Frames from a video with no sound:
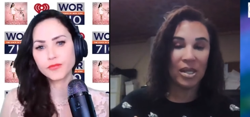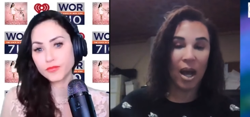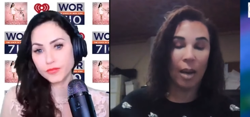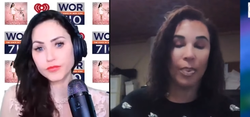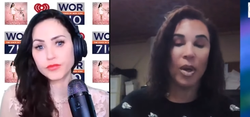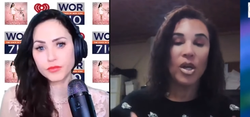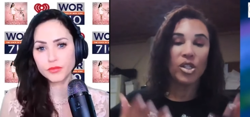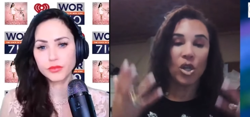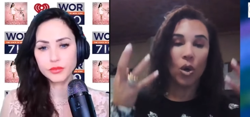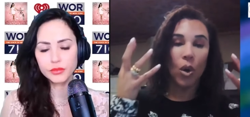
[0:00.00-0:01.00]
Speaker 1: stop.
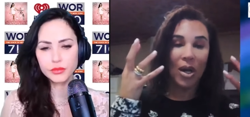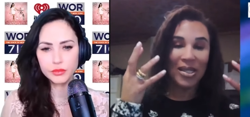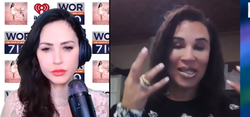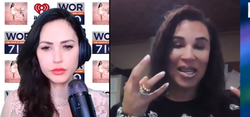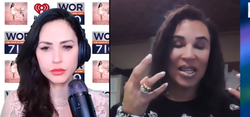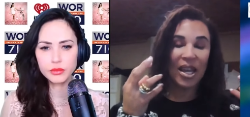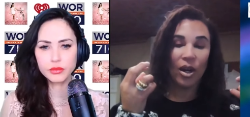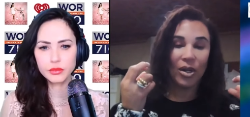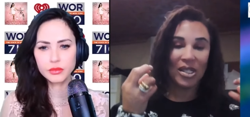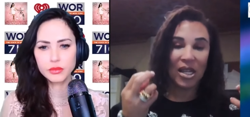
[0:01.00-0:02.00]
So
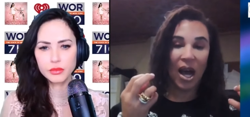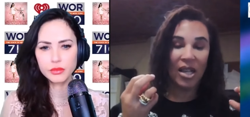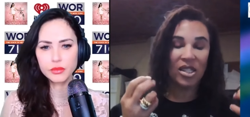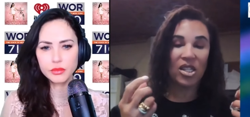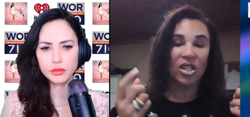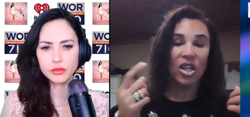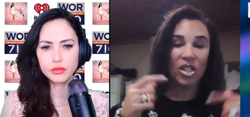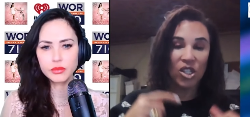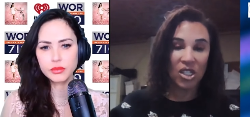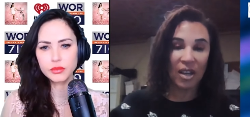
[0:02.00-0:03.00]
skincare is constant,
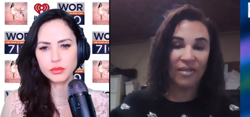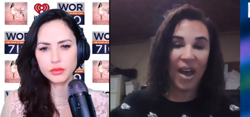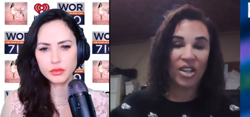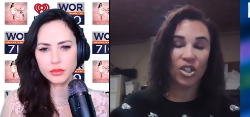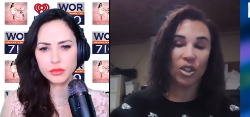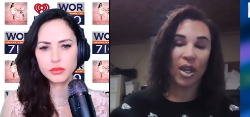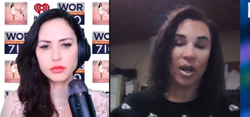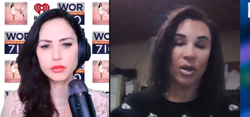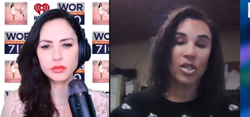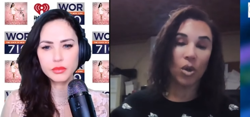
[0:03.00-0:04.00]
just like vaginal
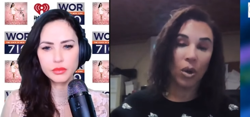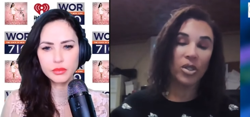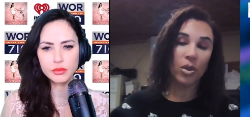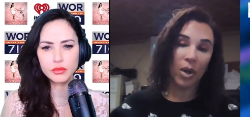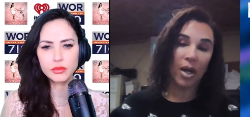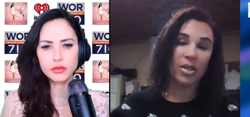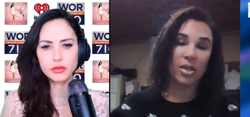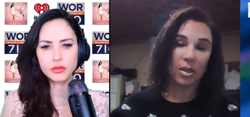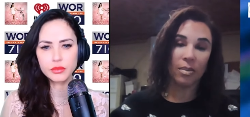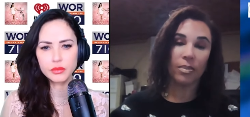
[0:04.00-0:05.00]
care is also
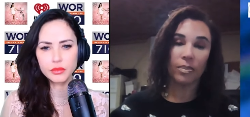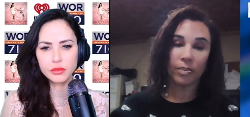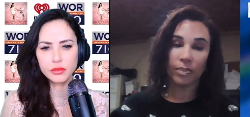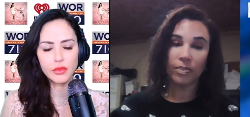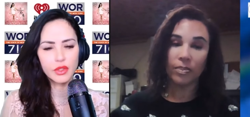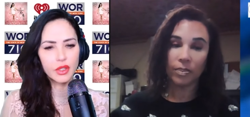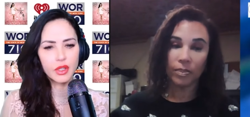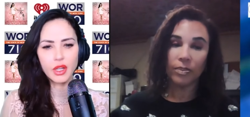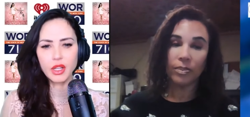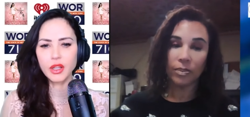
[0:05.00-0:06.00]
constant.
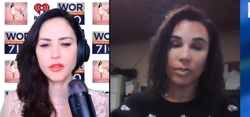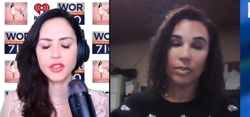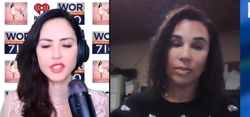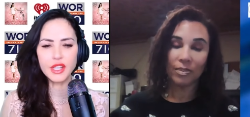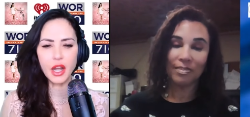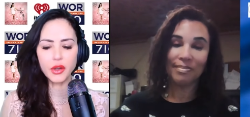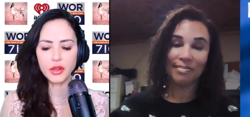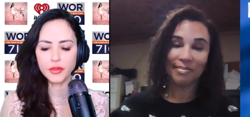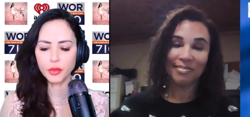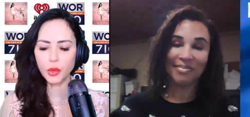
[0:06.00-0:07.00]
Speaker 2: I love this
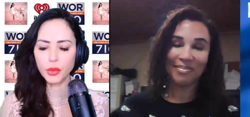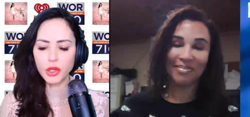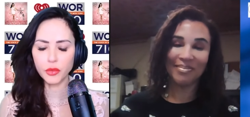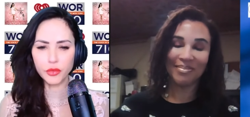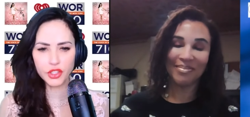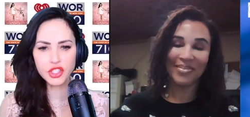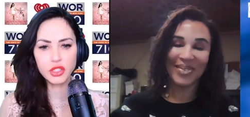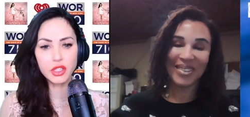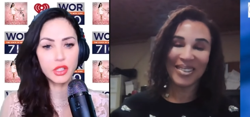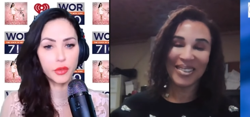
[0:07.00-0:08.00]
narrative. Well, we are mm-hmm.
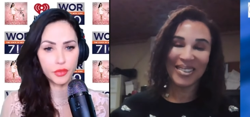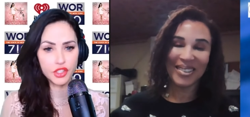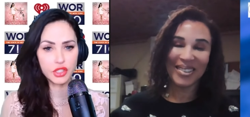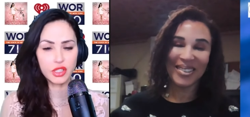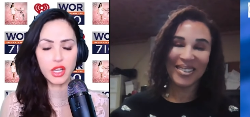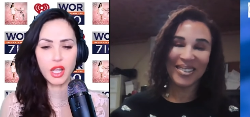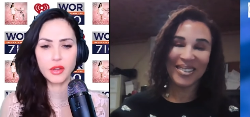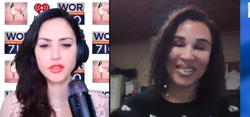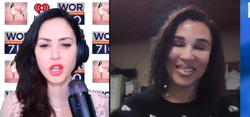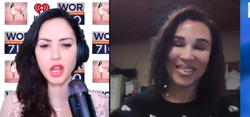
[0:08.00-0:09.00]
officially, officially
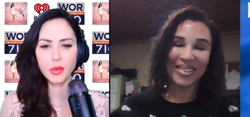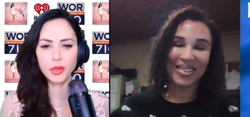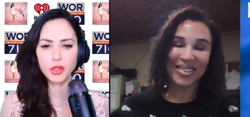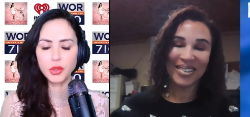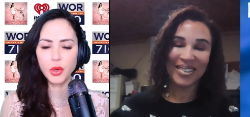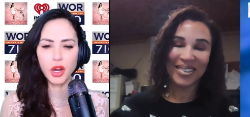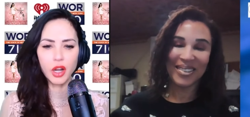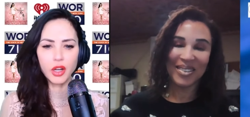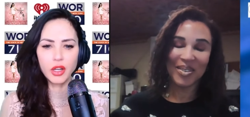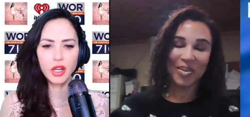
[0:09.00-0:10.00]
out of time. You
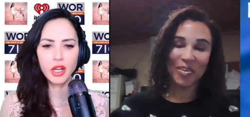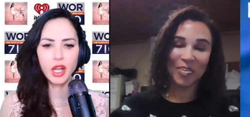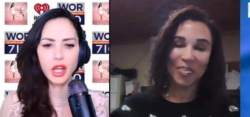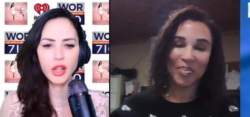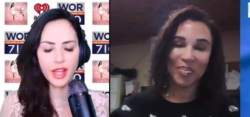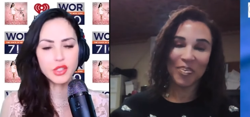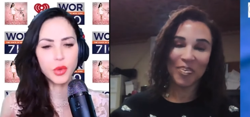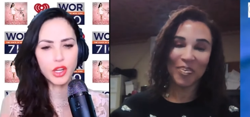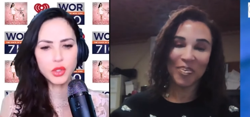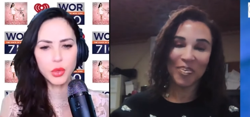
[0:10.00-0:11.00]
are that's why